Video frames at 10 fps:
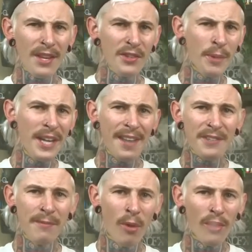It's bringing out
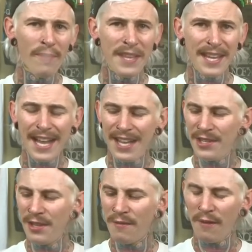some more of the uh,
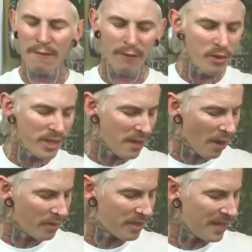sort of fruity
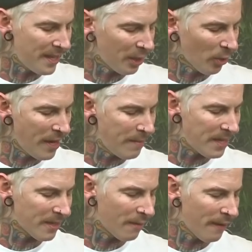notes in the
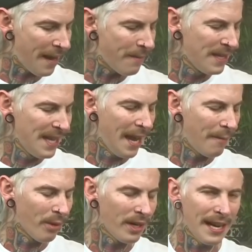creamy sort of vape,
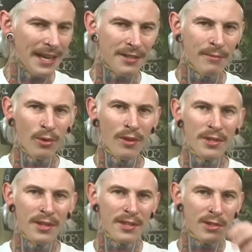and bringing out some more of the
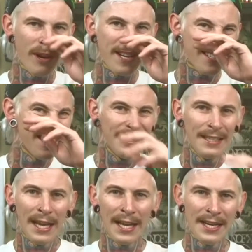sort of sweet
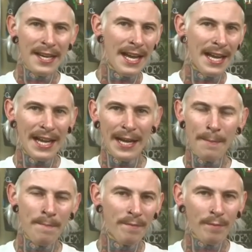and
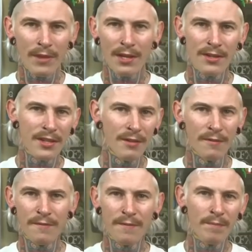um, sort
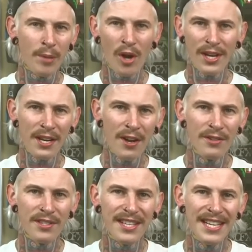of piney
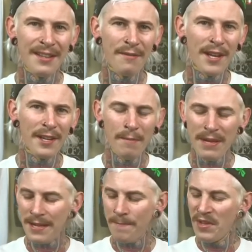notes in the fucking
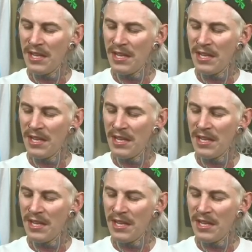beer.